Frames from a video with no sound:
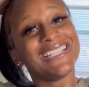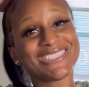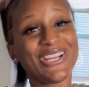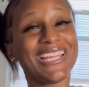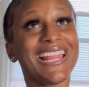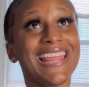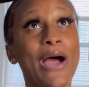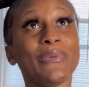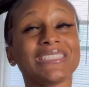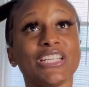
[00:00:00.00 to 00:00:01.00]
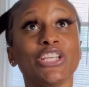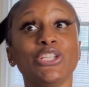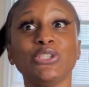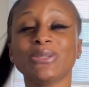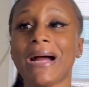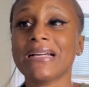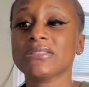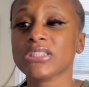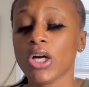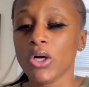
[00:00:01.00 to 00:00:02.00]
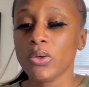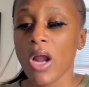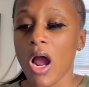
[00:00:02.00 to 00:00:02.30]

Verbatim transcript: So yeah, that was a huge milestone.